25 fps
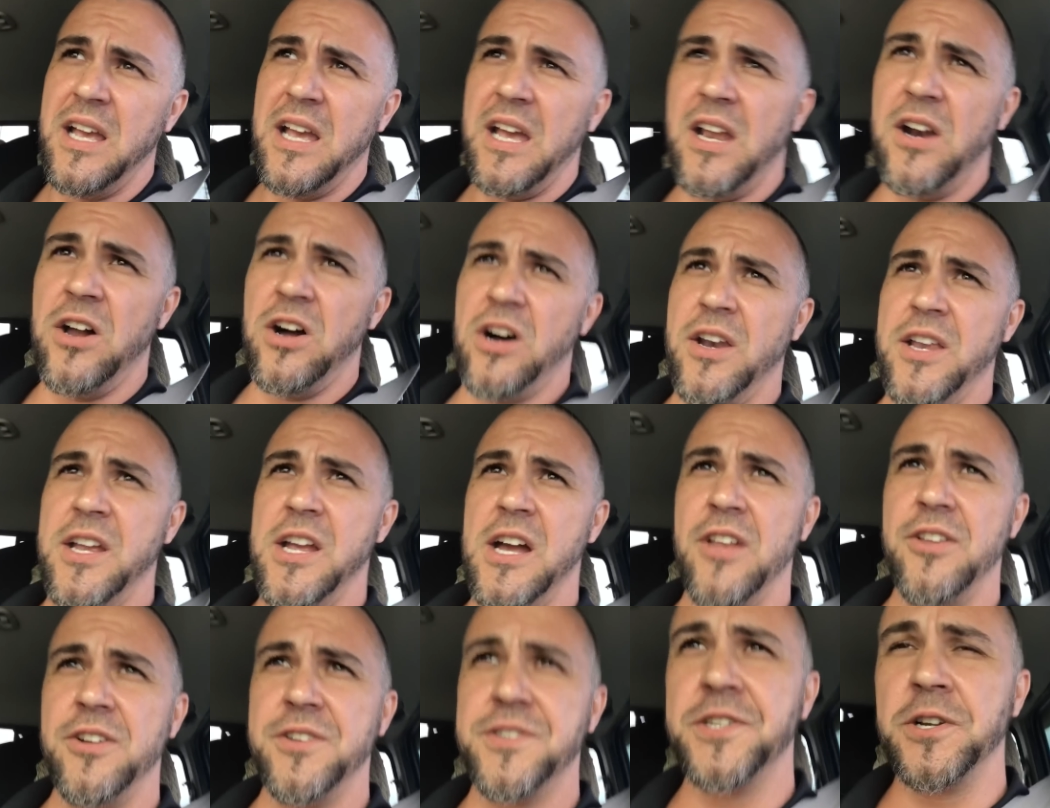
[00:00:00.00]
And all
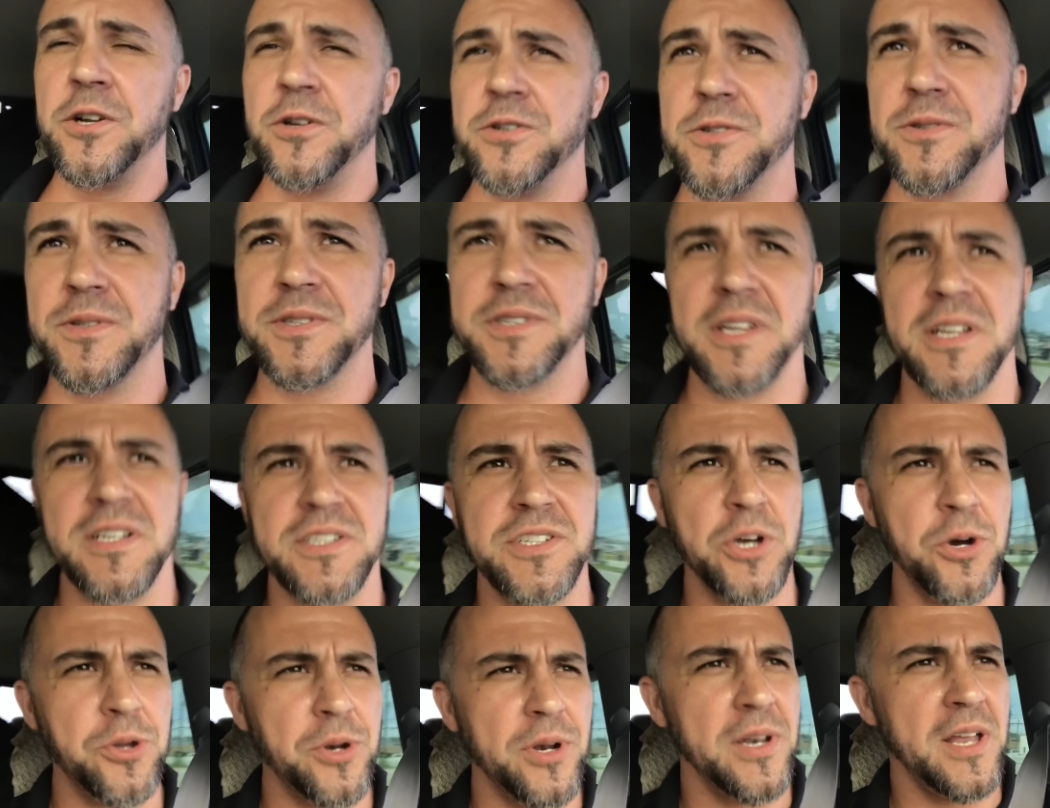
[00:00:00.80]
the other soldiers saying,
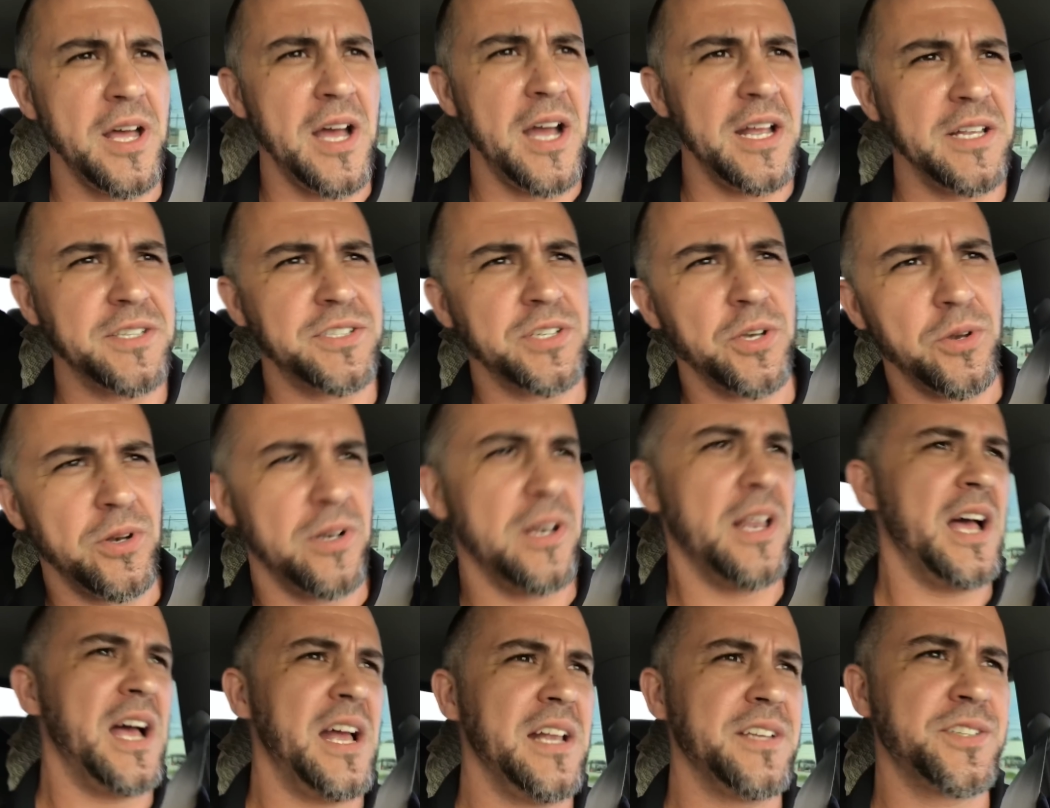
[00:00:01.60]
toe the line, toe the
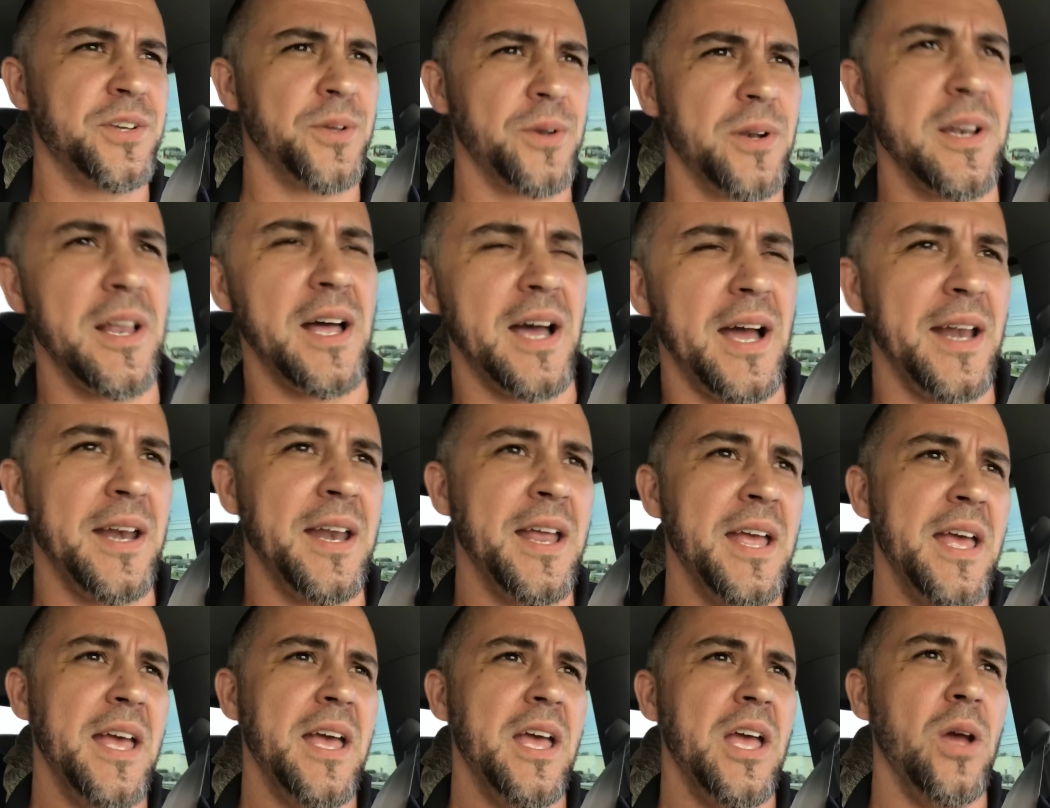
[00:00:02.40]
line, toe the line.
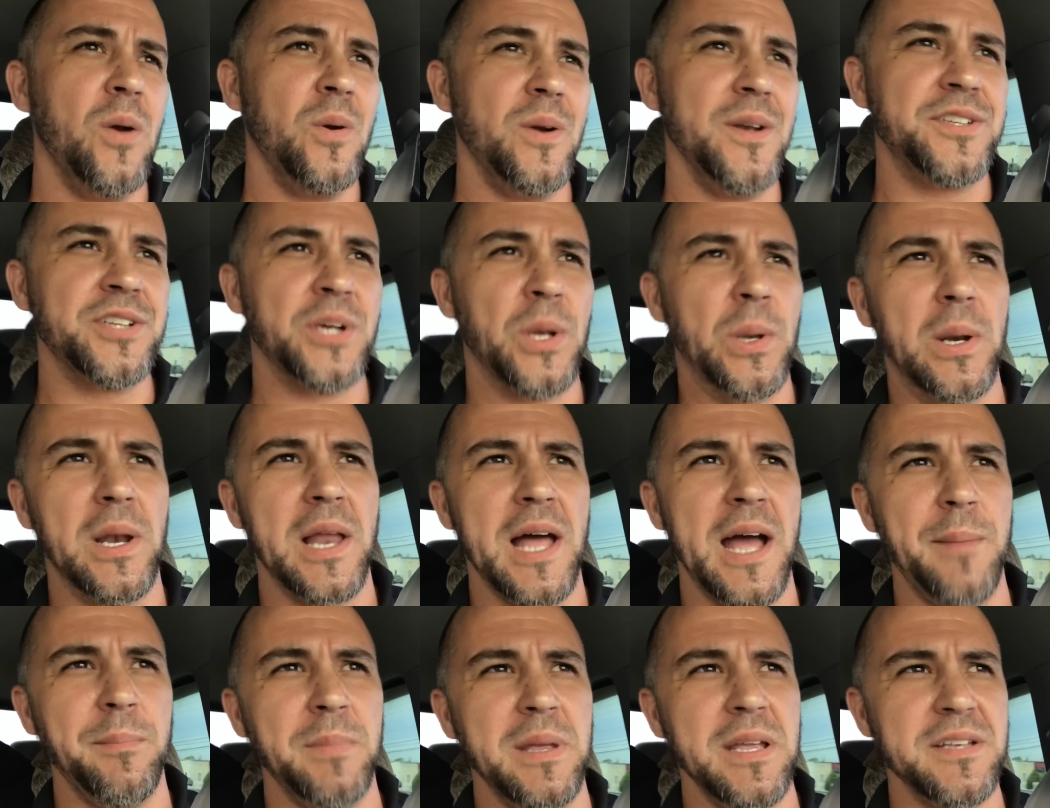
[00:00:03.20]
And what toe the
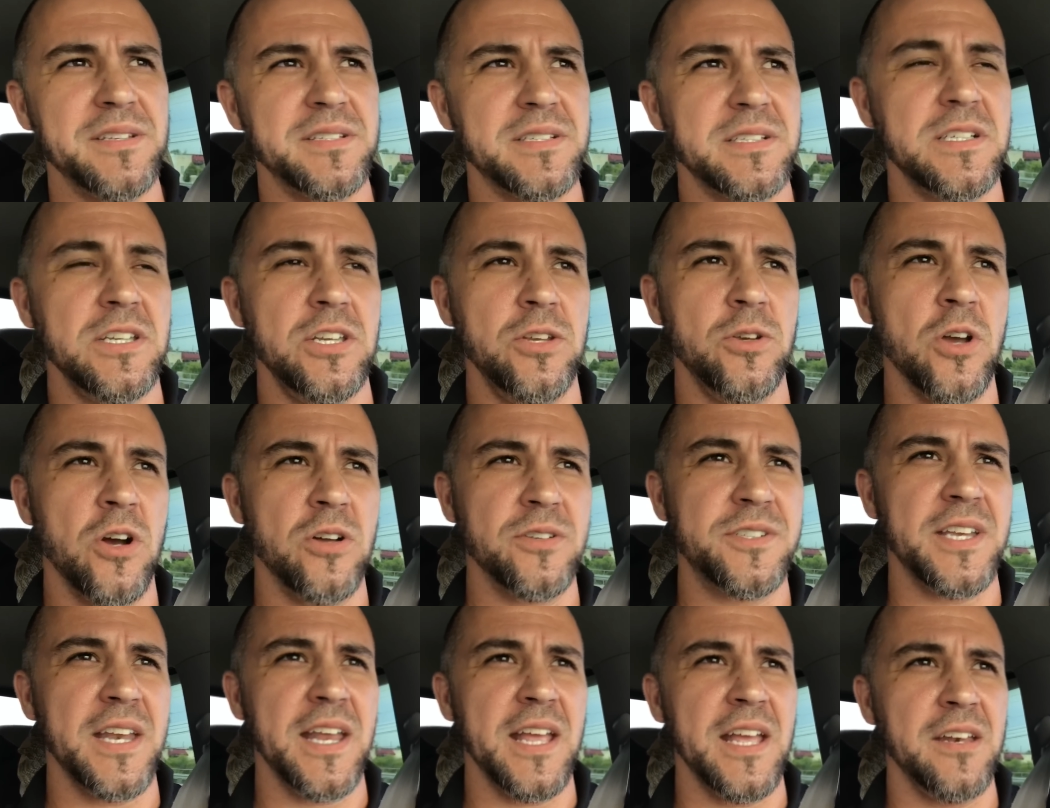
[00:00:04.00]
line means is you go
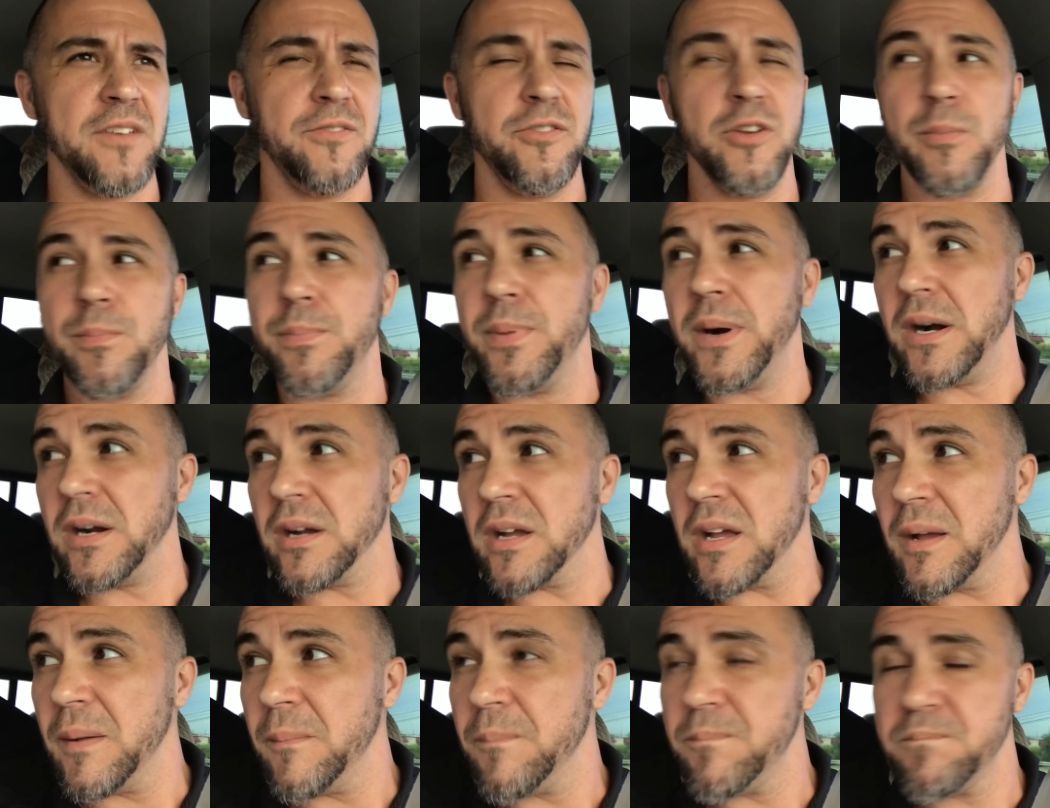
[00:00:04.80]
to the end of your bunk